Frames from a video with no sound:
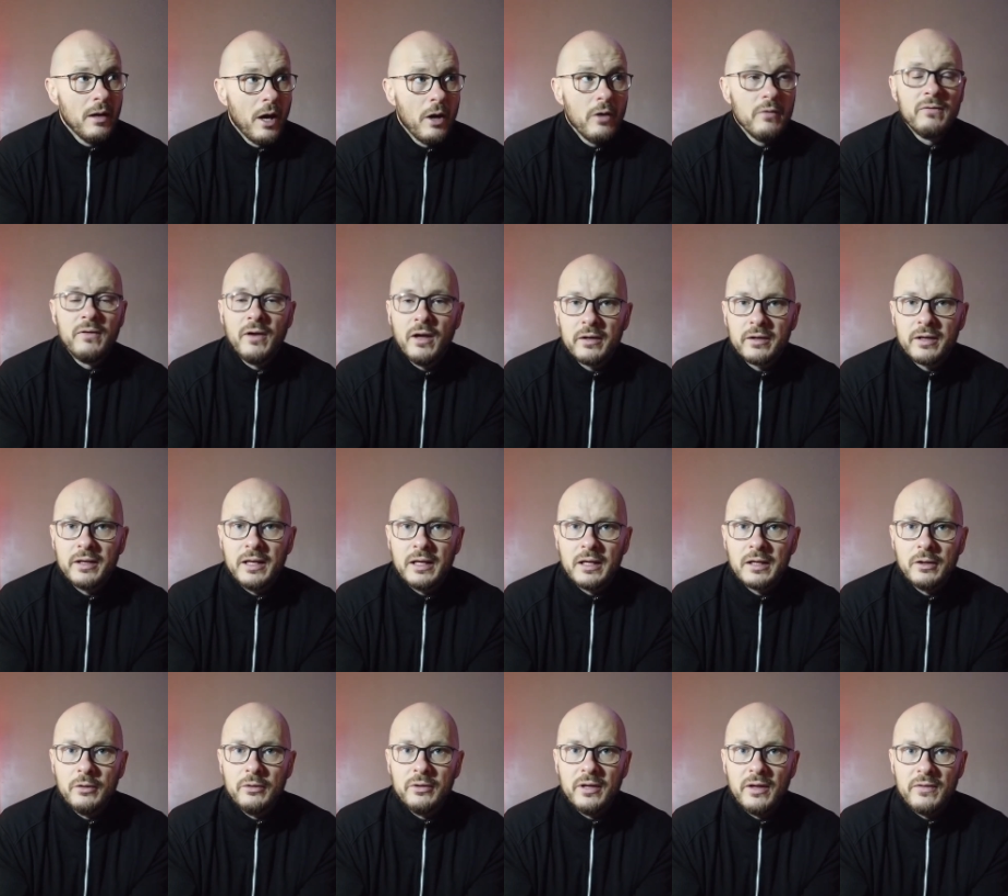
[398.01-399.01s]
Hopefully I can
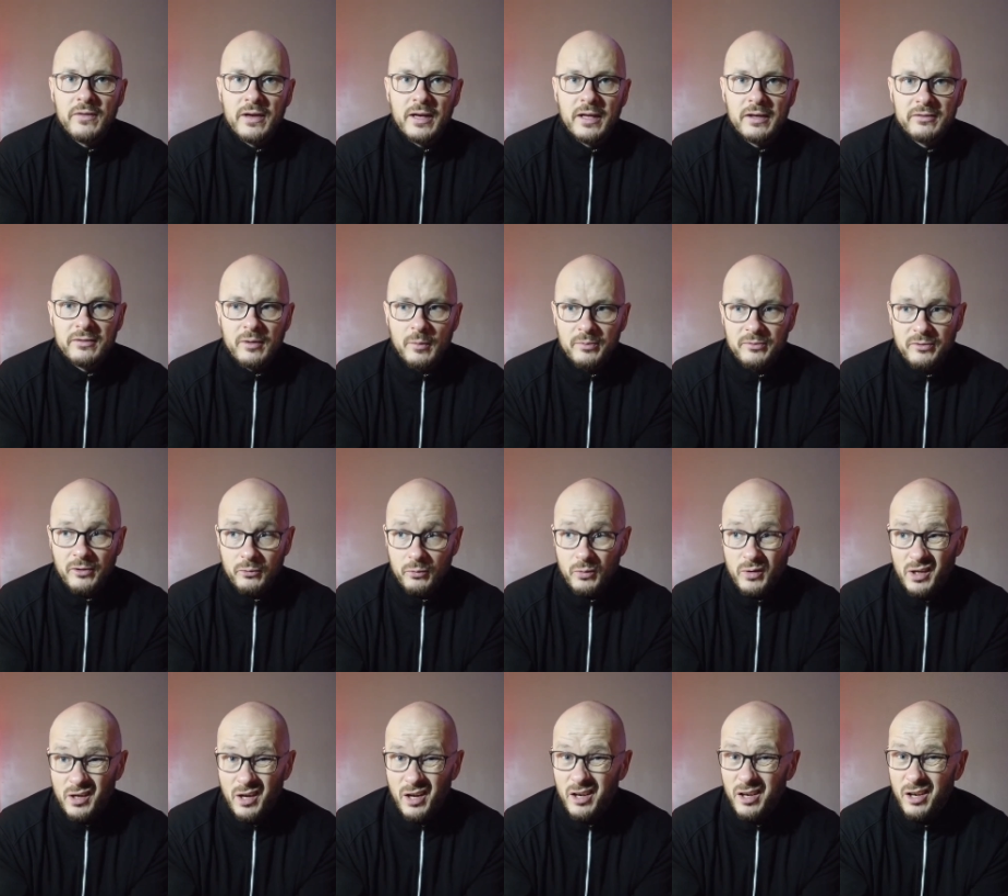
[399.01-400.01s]
include it in the next episode.
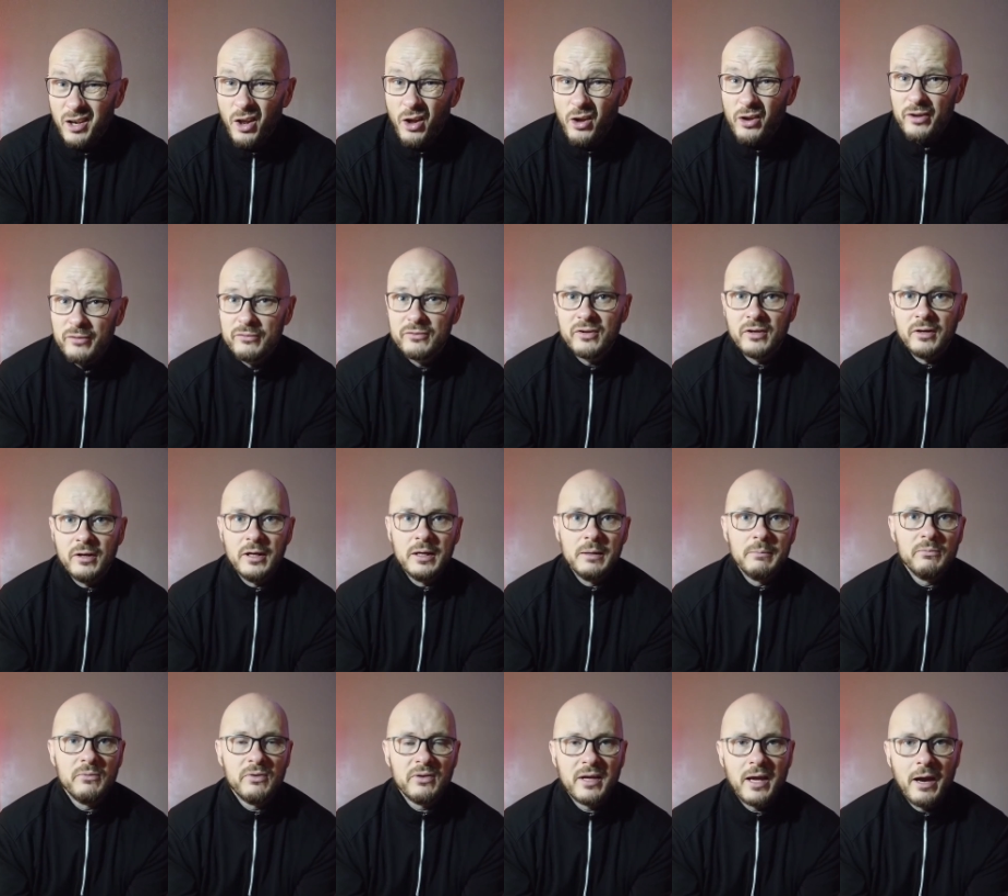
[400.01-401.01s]
We've got a lot of
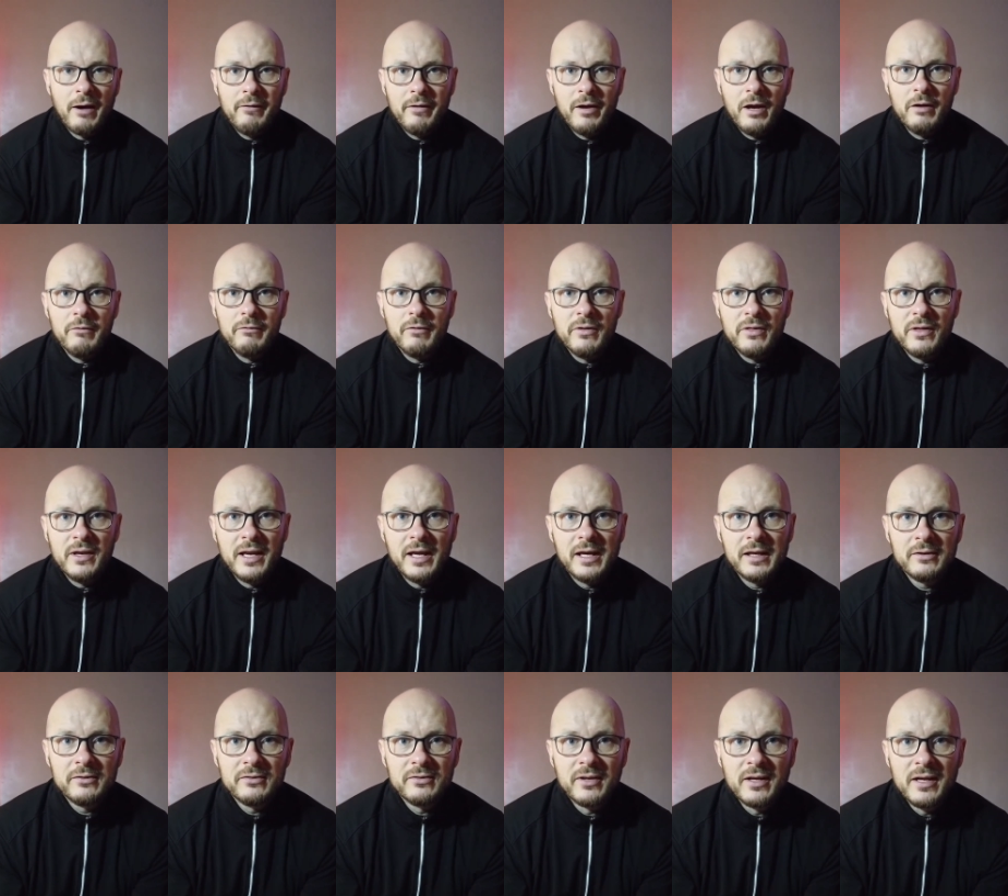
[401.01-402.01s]
time to carry over in the
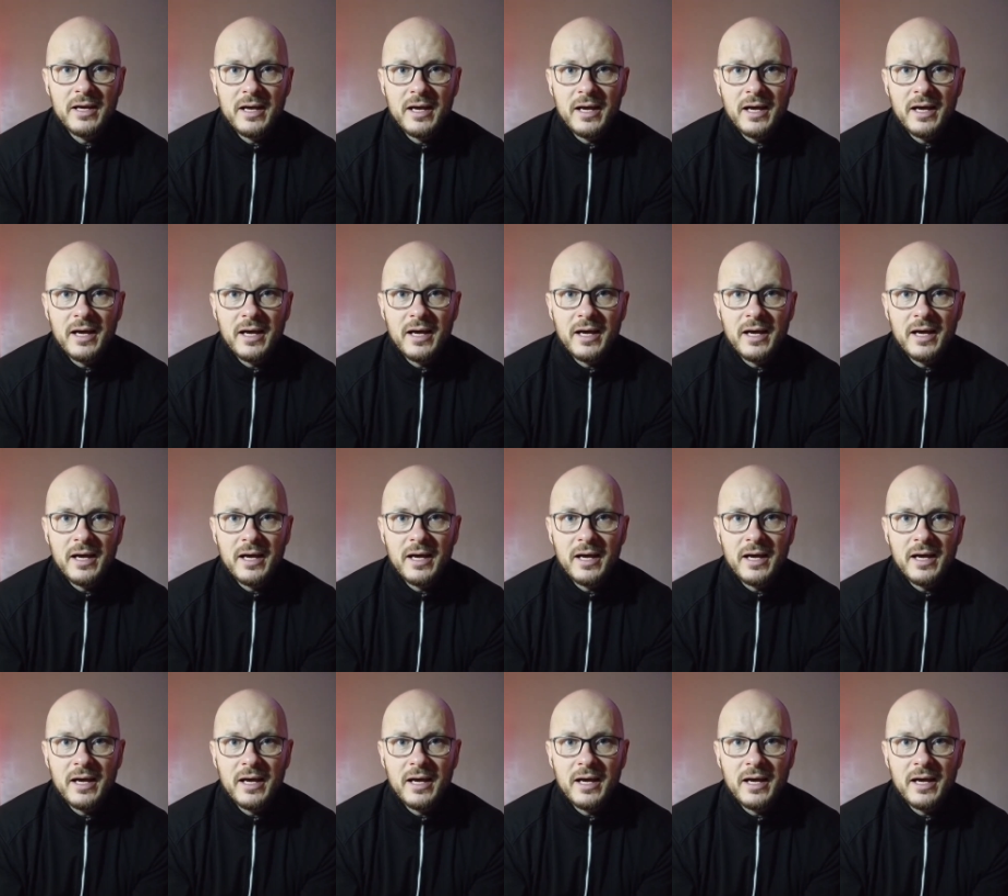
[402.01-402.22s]
next